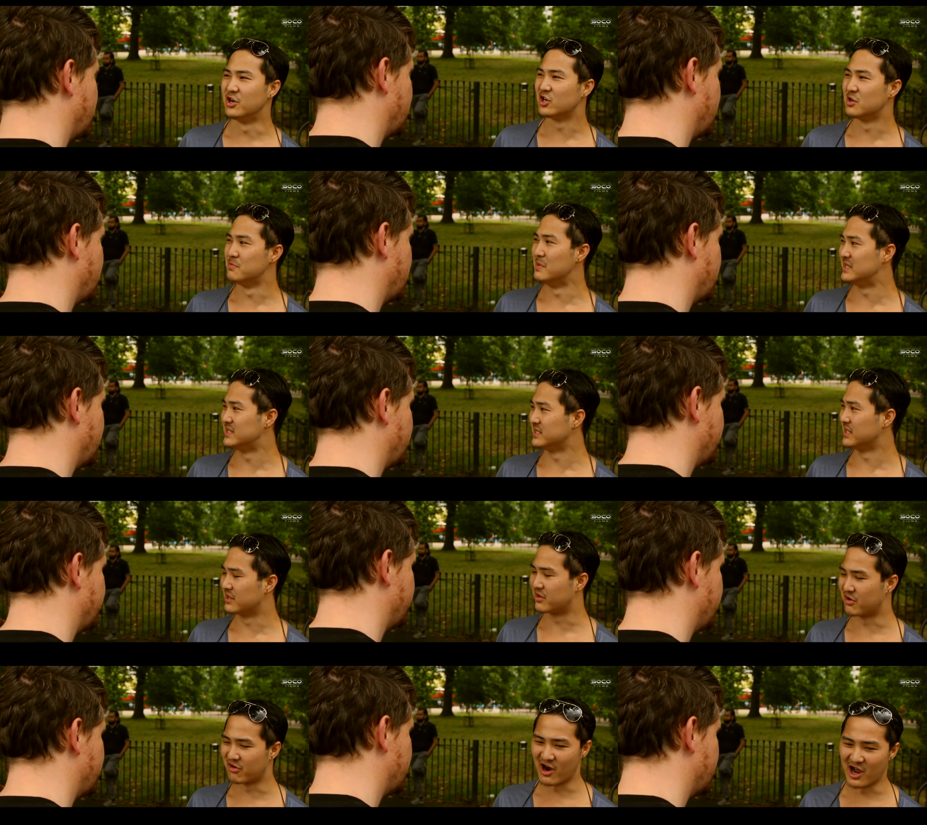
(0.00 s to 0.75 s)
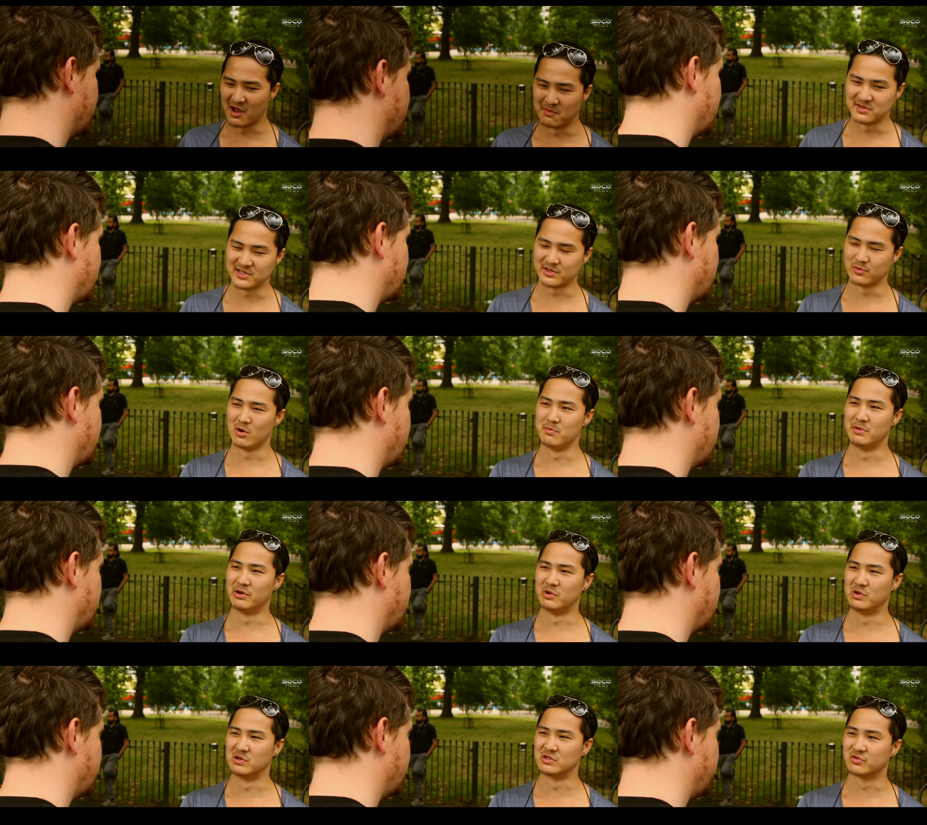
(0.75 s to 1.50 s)
Speaker 1: not committing a crime to the
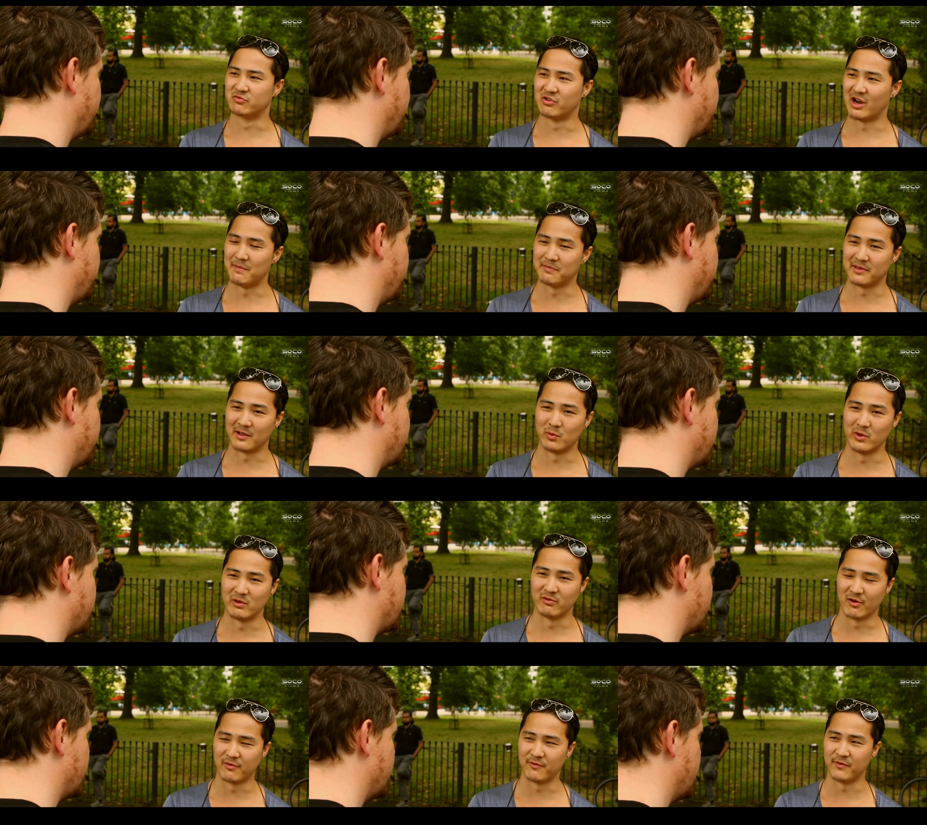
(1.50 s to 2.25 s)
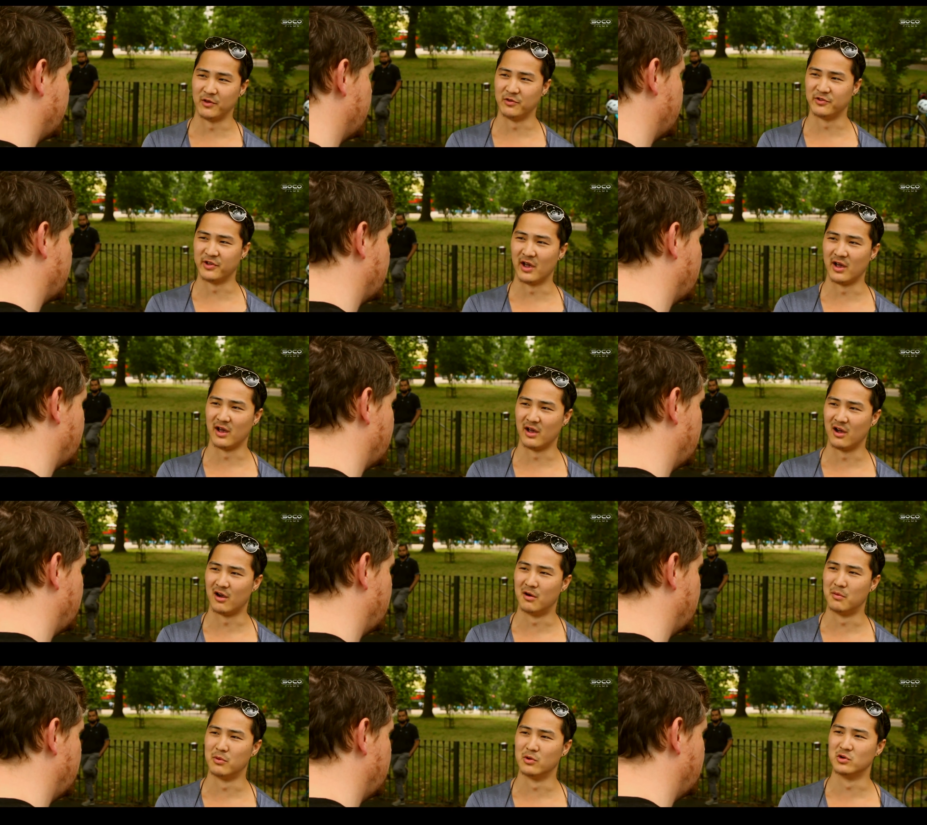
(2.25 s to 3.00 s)
woman who was raped, then we refuse her
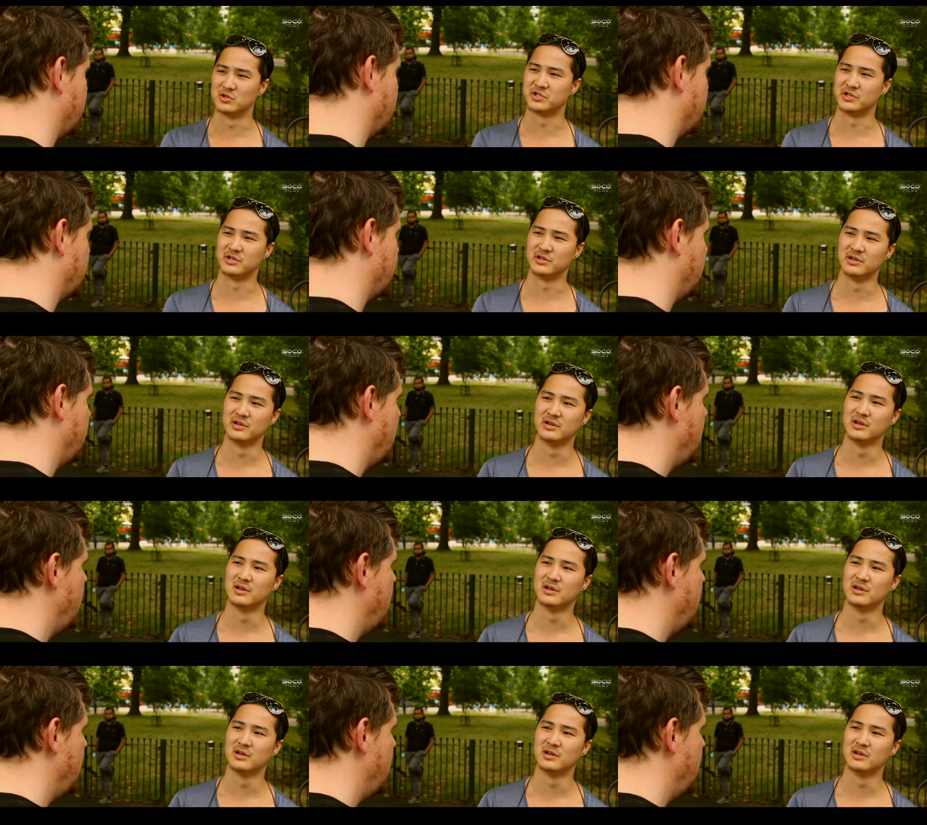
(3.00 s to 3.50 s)
her abortion.